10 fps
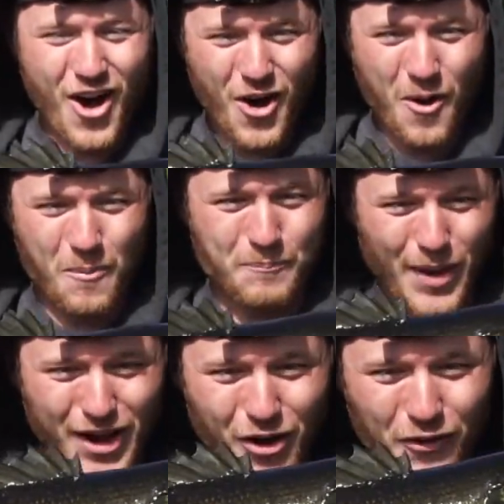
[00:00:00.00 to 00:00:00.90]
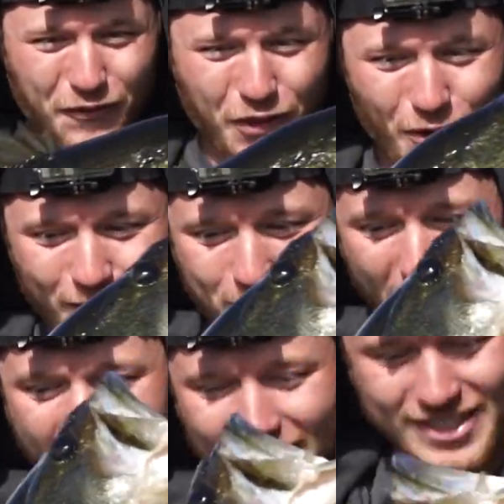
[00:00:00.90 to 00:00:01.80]
Oh, big old Florida
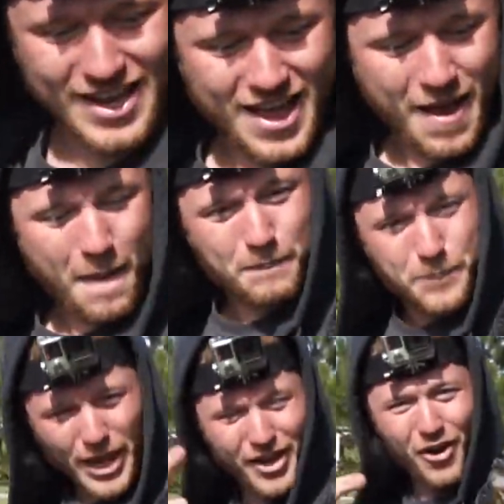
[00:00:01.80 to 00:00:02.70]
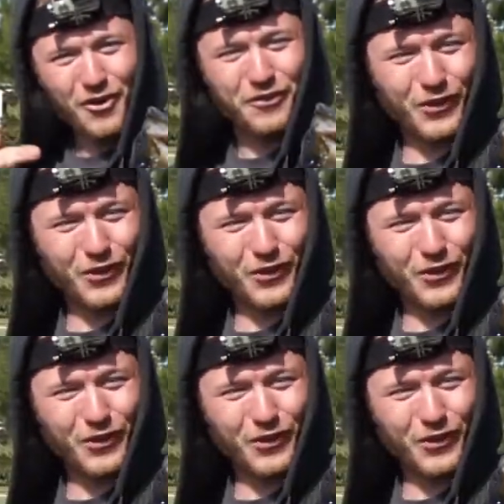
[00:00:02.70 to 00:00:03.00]
bass. Big old